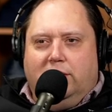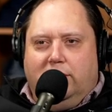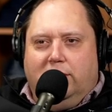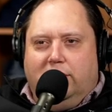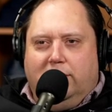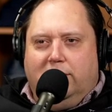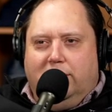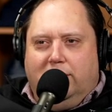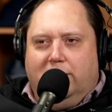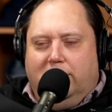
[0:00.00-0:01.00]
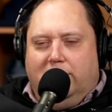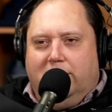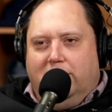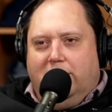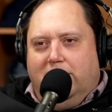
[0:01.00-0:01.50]

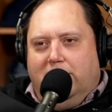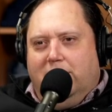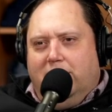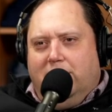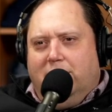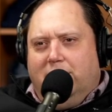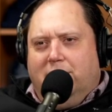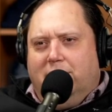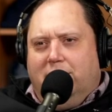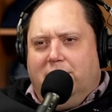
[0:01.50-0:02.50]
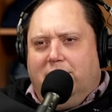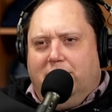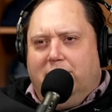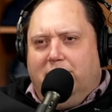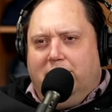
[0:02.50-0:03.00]

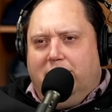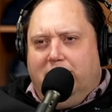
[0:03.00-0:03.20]
(silent)